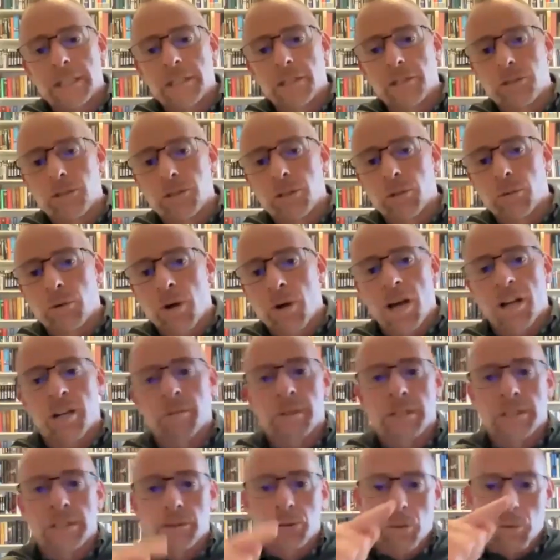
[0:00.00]
end of
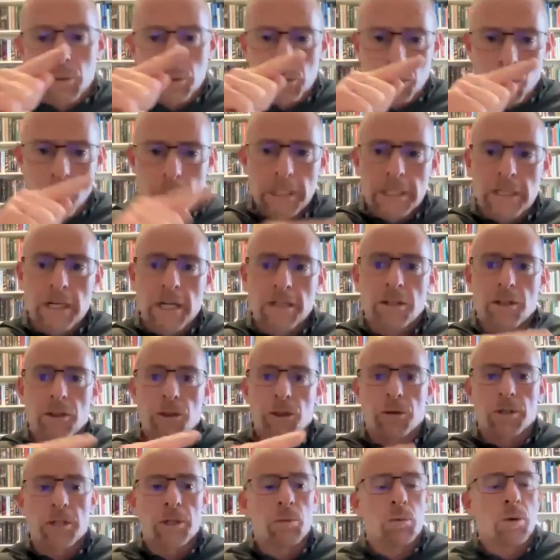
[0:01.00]
Deuteronomy 29 to
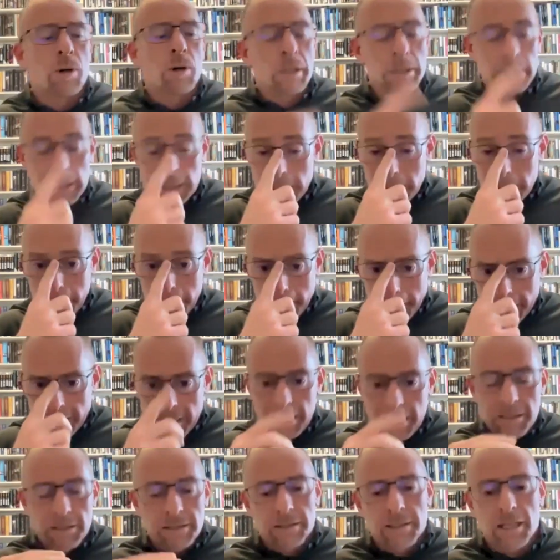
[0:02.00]
31,
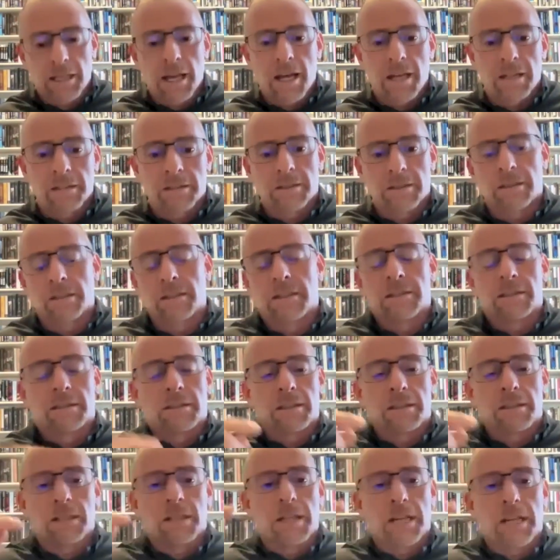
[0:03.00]
it says
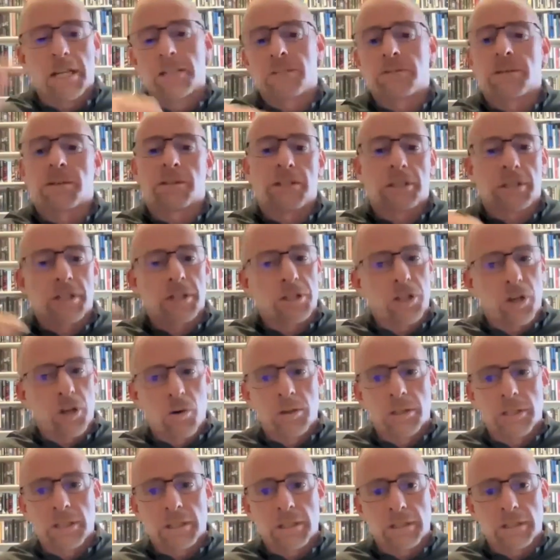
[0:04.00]
Israel, you're going to go
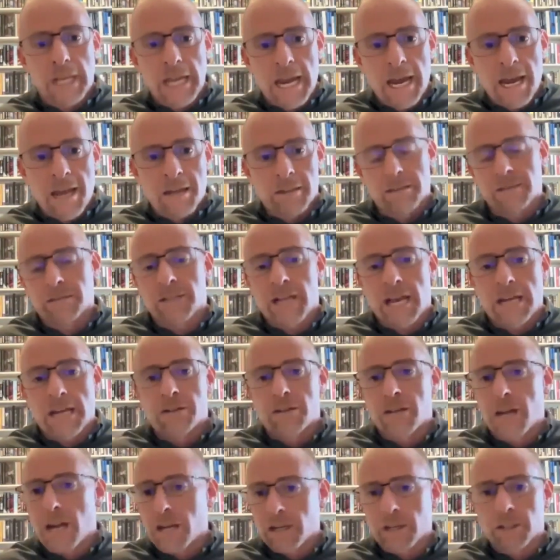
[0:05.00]
into the land and
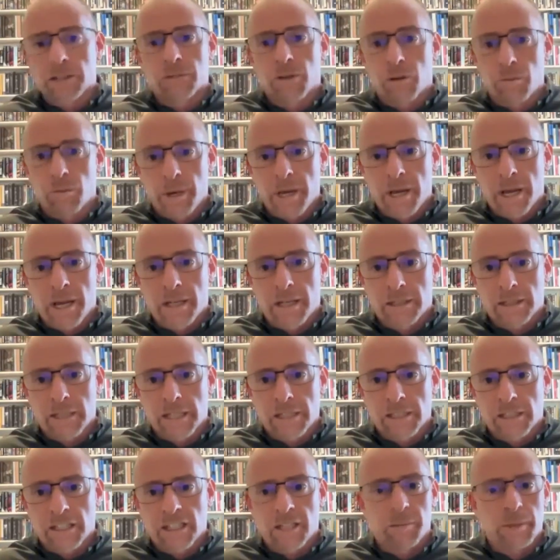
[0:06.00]
you're not going to obey
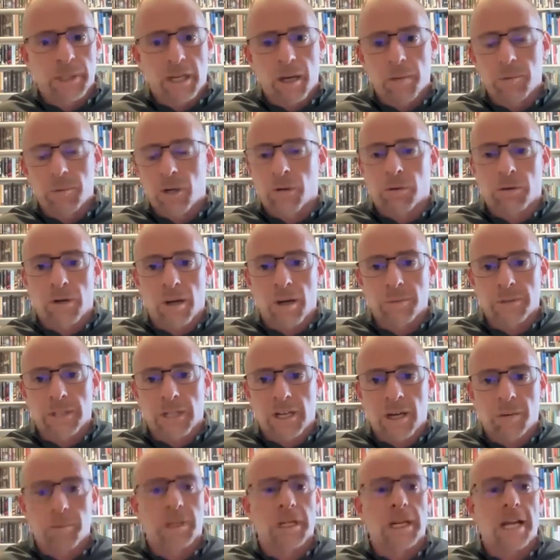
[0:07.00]
and you're going to become corrupt
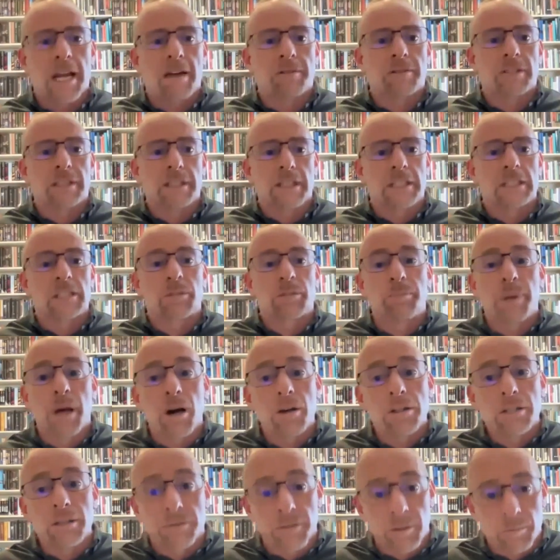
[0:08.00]
and I'm going to have to
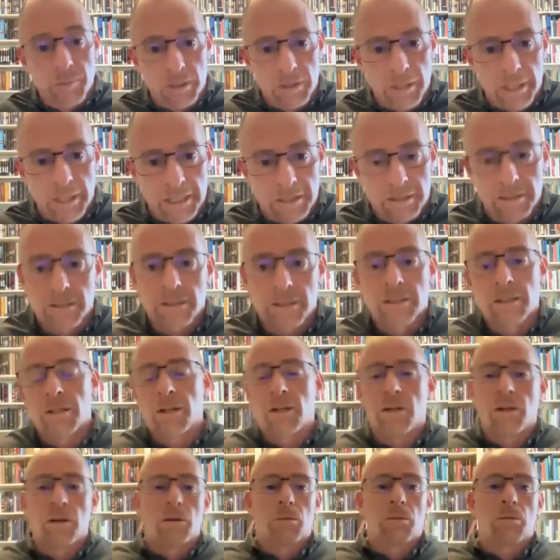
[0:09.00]
expel you from the land.
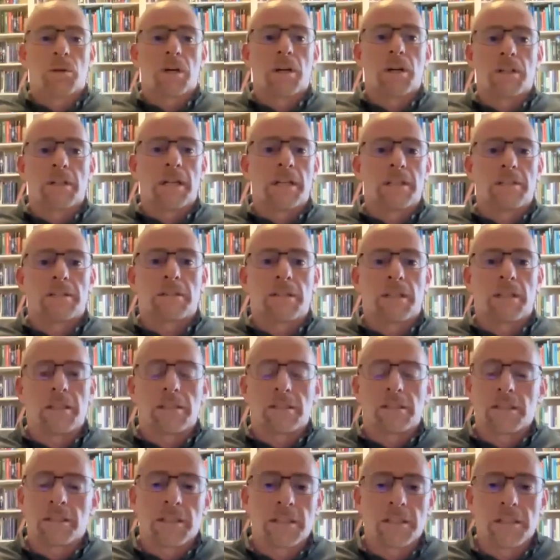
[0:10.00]
Well, it's,
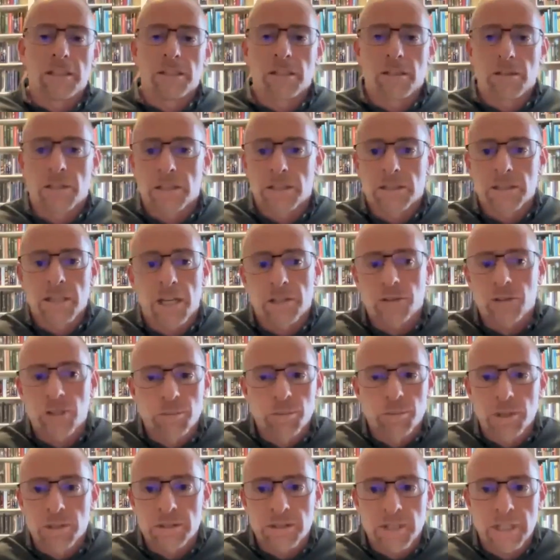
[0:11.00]
it's you know, it's not two
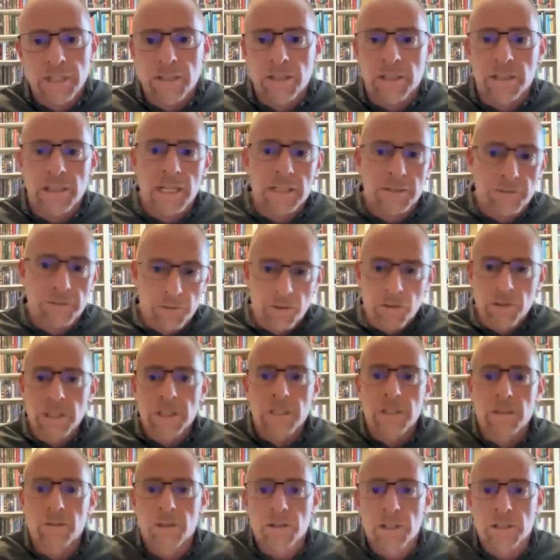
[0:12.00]
books later that that's
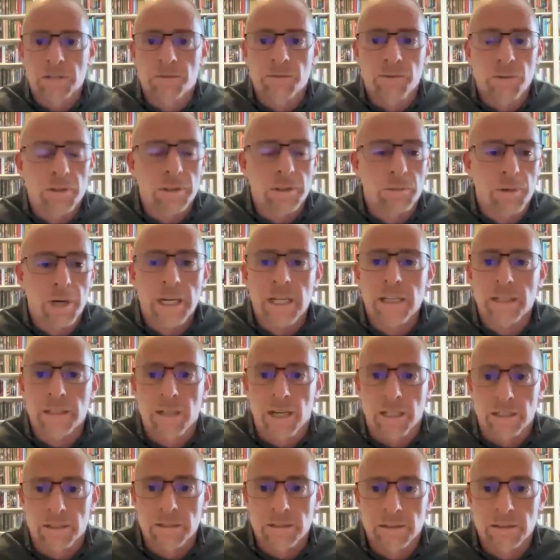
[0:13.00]
fully that's fully
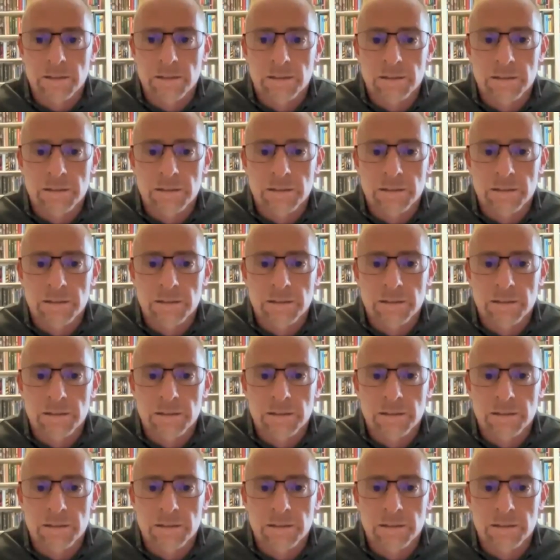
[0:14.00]
recognized,